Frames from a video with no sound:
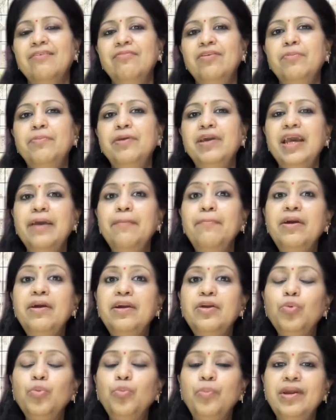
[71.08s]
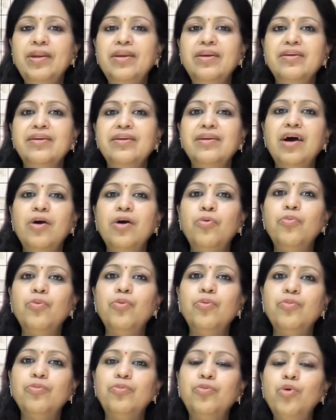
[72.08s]
will be able to win. Now,
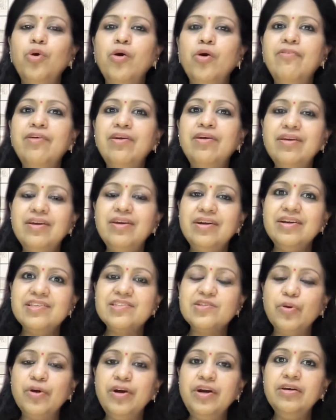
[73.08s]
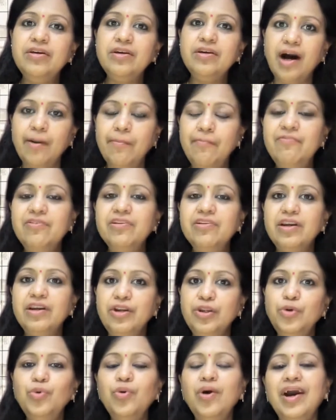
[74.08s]
whoever is going to come with a
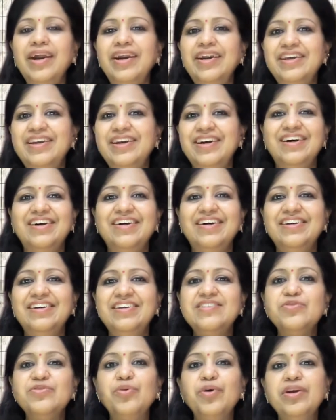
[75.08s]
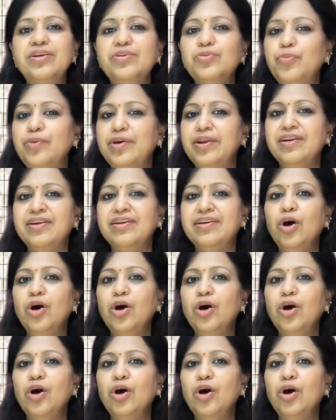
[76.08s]
new idea is going to win.